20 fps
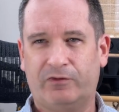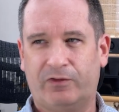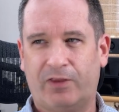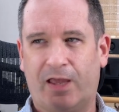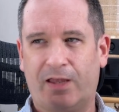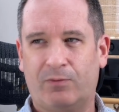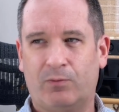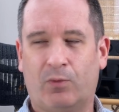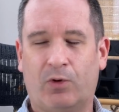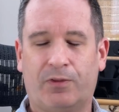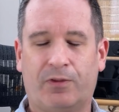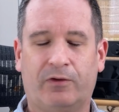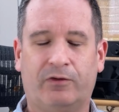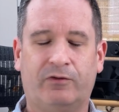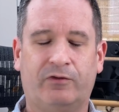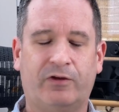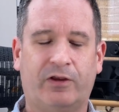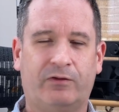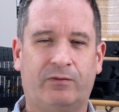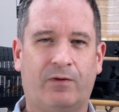that what the
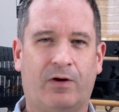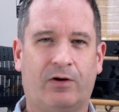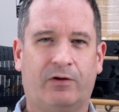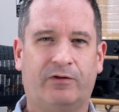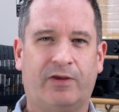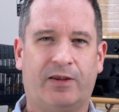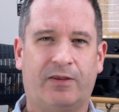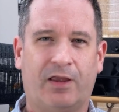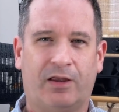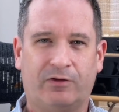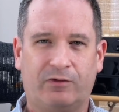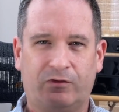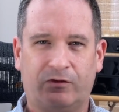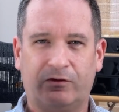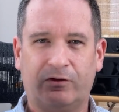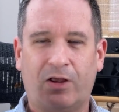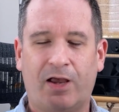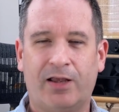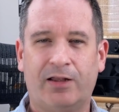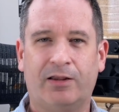Susvaras had, that
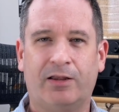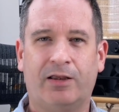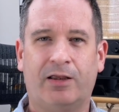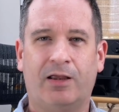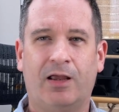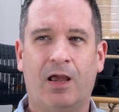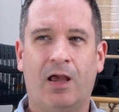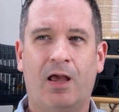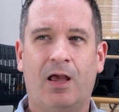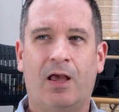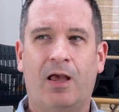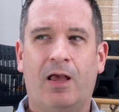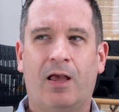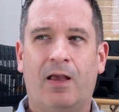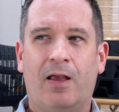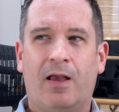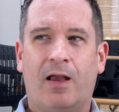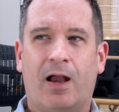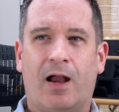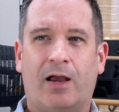slightly,
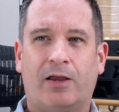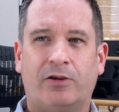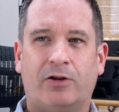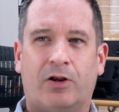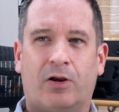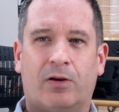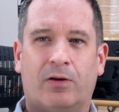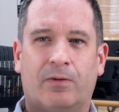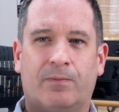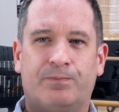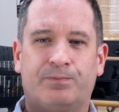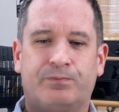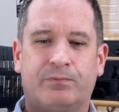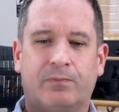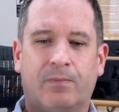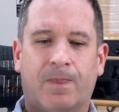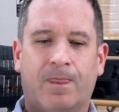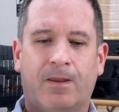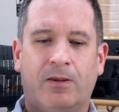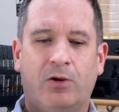you
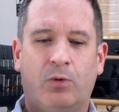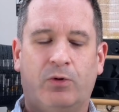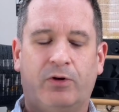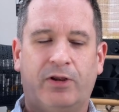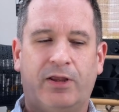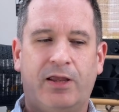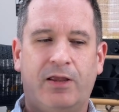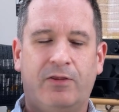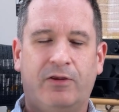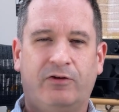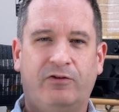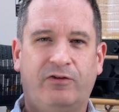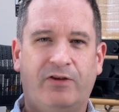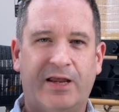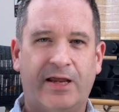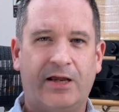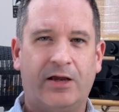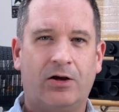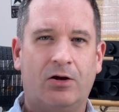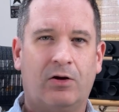want to hear the
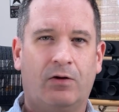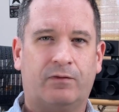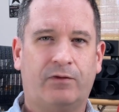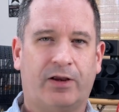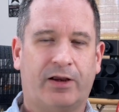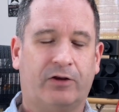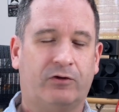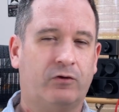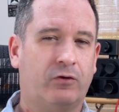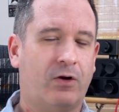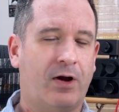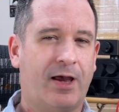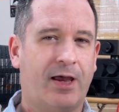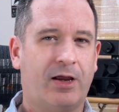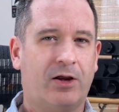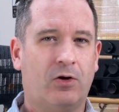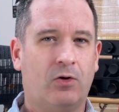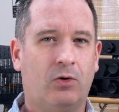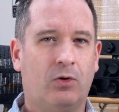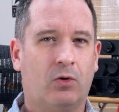ding of like a
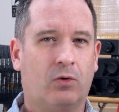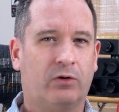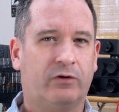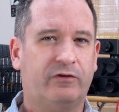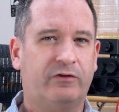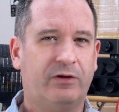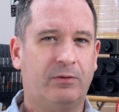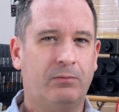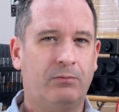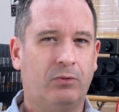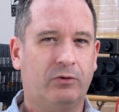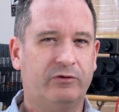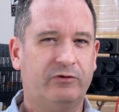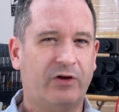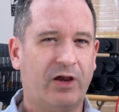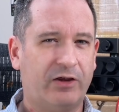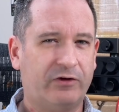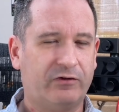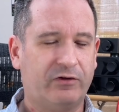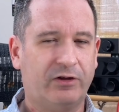triangle or a cymbal
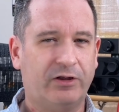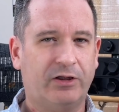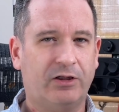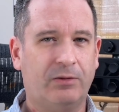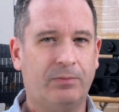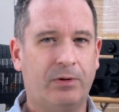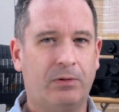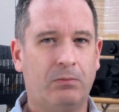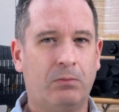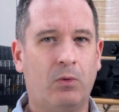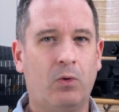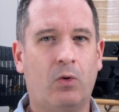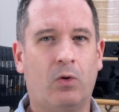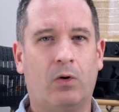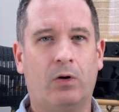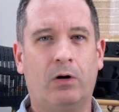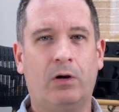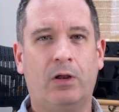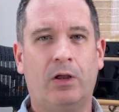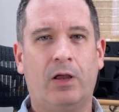just a little bit
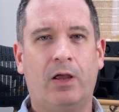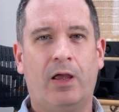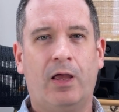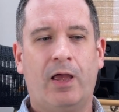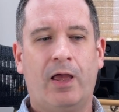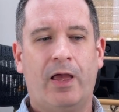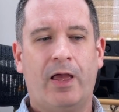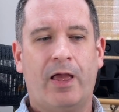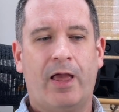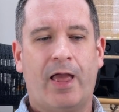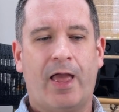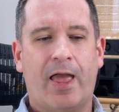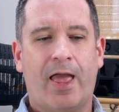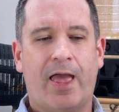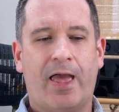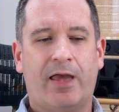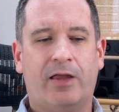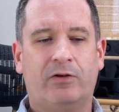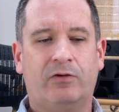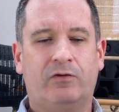more.
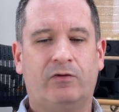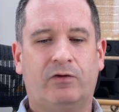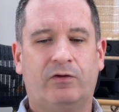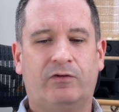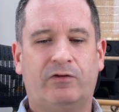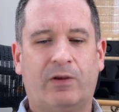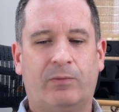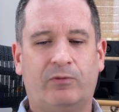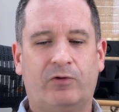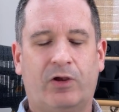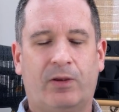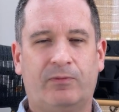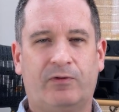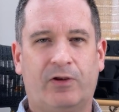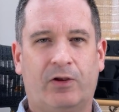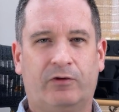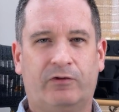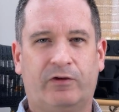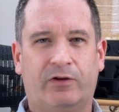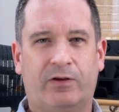And sometimes the
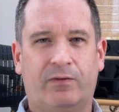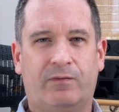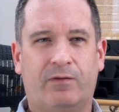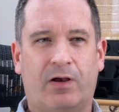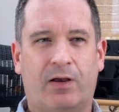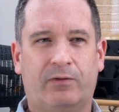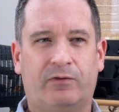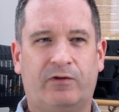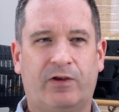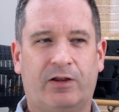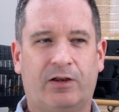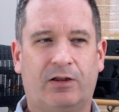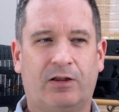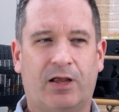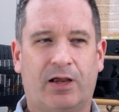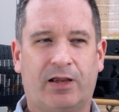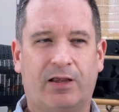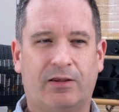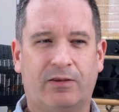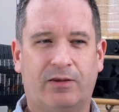LCD5 sounded
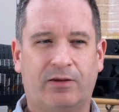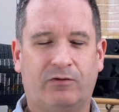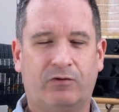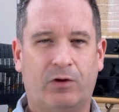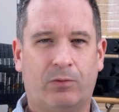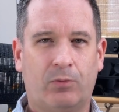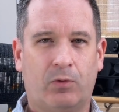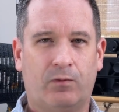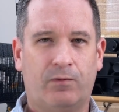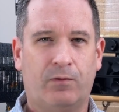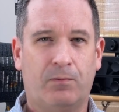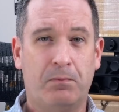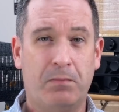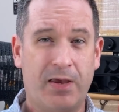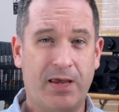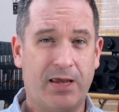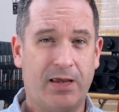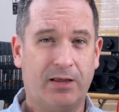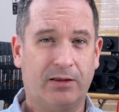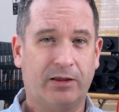like the treble, for
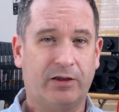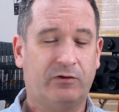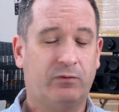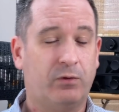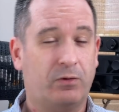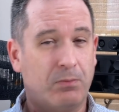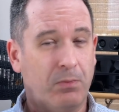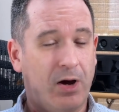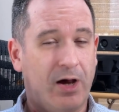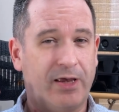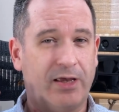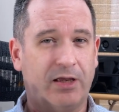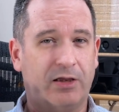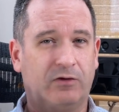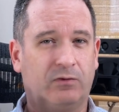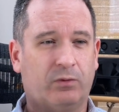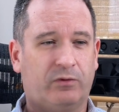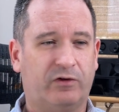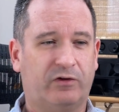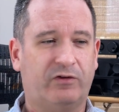me, at least with my
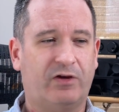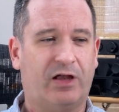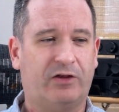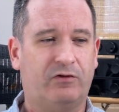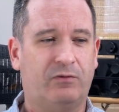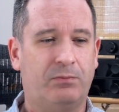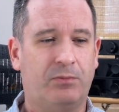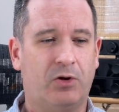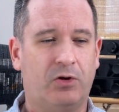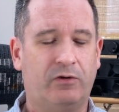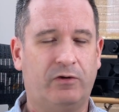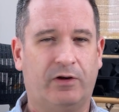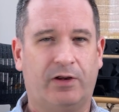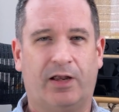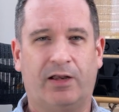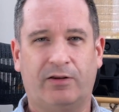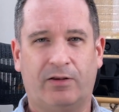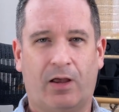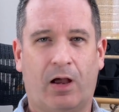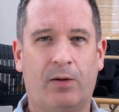ears, was a touch muted. And